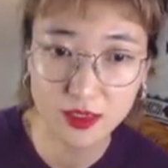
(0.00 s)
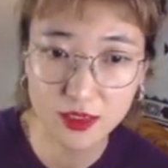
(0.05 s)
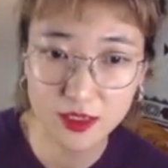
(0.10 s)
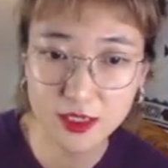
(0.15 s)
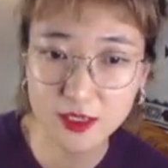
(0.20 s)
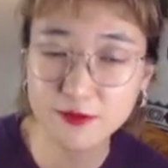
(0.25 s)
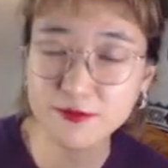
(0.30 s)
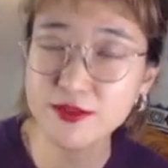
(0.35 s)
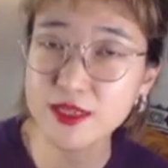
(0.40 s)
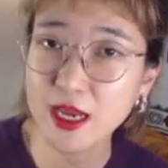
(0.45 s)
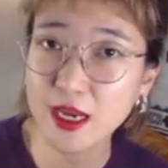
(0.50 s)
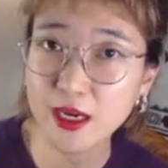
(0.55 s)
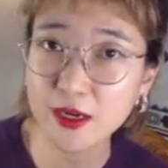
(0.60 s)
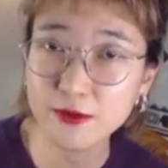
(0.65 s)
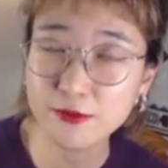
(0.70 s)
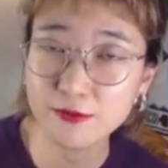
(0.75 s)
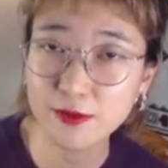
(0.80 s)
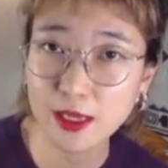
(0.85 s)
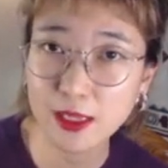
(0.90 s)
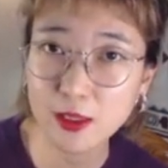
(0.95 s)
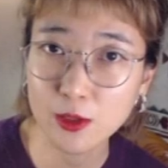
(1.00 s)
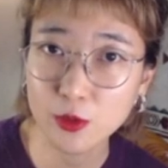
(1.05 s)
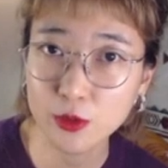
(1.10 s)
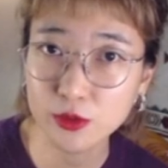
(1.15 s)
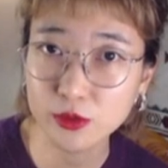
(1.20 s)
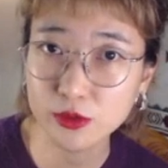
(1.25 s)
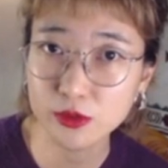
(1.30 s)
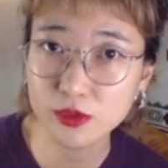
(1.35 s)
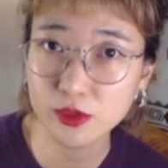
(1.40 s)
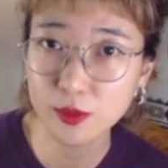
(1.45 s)
if they
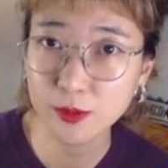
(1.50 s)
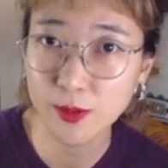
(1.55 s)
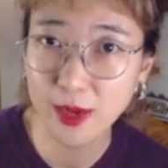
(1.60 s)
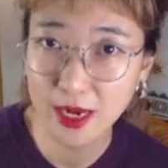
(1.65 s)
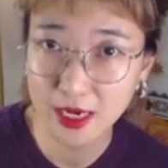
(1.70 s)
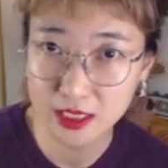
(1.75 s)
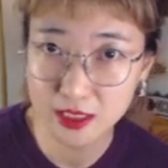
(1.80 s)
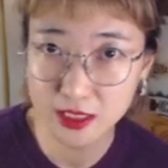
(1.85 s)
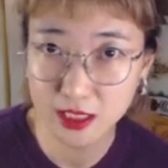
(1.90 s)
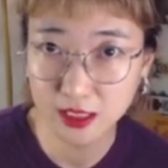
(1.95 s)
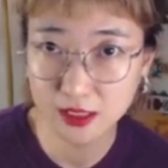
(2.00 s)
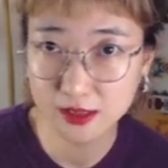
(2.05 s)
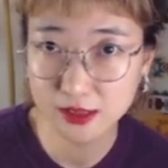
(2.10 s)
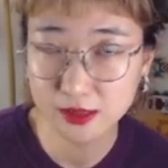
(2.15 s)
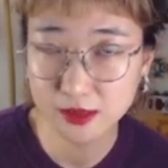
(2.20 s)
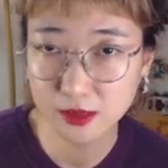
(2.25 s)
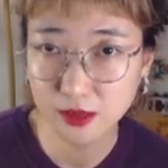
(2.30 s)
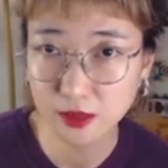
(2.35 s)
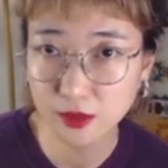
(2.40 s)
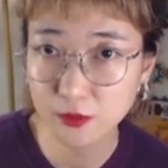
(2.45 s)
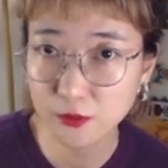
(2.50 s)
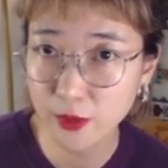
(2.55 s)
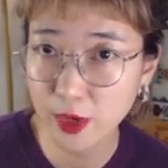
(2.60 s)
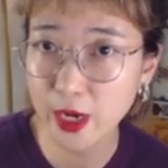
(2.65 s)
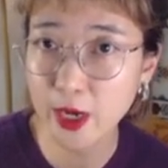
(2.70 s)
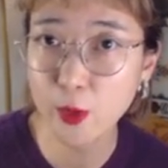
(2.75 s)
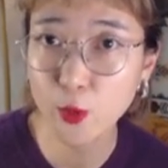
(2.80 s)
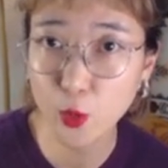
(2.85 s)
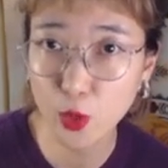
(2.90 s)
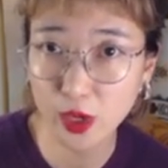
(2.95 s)
follow the basics
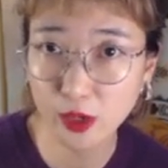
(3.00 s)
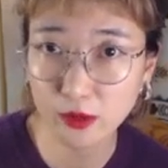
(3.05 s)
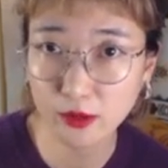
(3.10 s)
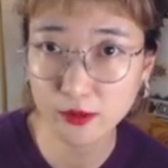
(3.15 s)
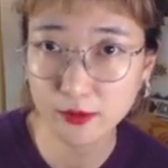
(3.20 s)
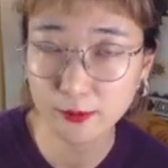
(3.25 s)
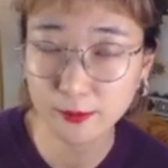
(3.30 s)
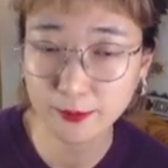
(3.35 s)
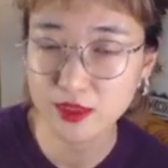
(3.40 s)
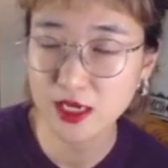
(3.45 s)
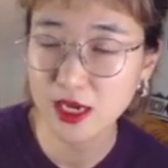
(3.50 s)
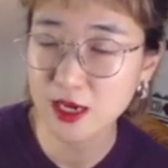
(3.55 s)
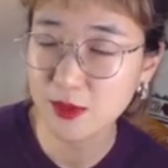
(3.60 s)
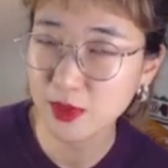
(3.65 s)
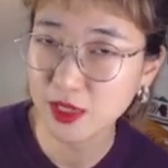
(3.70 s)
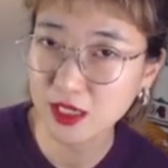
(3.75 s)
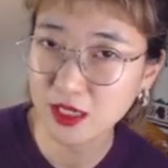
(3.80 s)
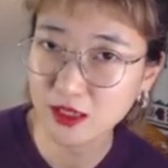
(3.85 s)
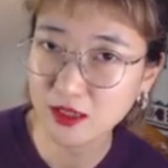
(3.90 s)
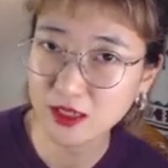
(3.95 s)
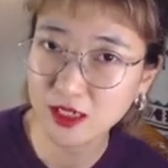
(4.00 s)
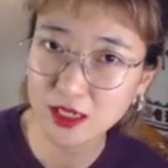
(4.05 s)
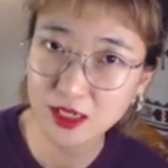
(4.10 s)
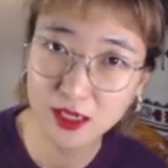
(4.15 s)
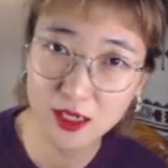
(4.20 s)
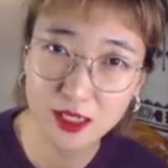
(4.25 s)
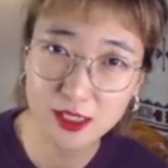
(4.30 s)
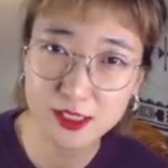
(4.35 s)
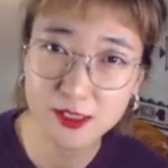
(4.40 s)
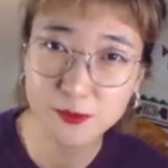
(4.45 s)
very well. I mean,
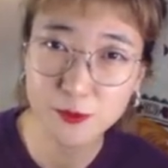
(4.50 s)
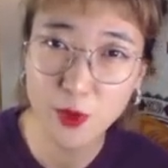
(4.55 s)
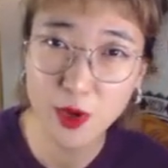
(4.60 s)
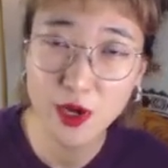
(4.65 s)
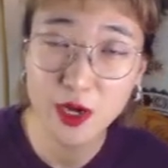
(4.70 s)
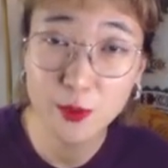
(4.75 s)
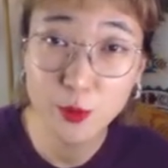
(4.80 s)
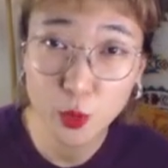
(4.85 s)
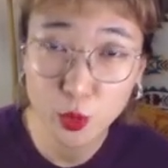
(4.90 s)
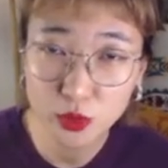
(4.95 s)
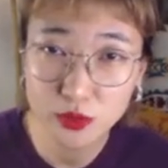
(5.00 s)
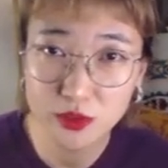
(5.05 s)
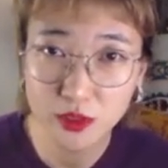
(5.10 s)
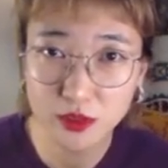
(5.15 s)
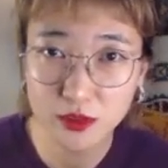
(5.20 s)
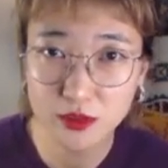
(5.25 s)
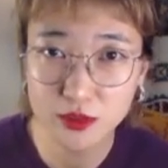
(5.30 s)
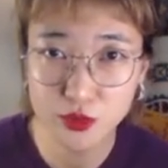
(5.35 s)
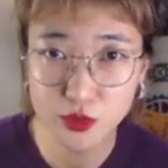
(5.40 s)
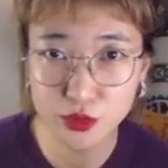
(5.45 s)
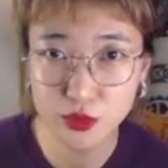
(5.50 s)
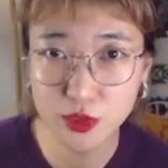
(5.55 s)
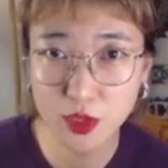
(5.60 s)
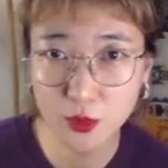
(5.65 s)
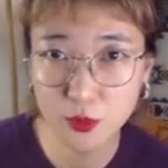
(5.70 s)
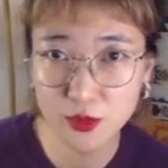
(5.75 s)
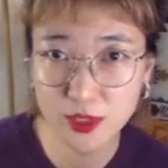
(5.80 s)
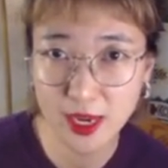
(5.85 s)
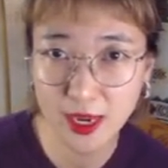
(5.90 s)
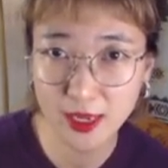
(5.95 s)
it is very important to
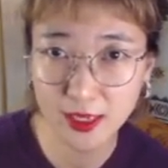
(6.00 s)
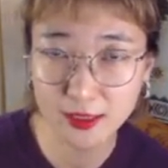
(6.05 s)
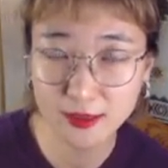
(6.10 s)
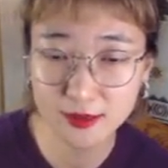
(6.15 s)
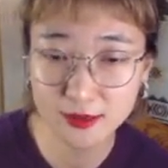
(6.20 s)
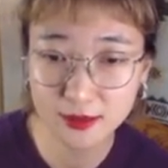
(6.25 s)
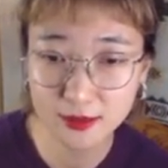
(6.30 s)
know that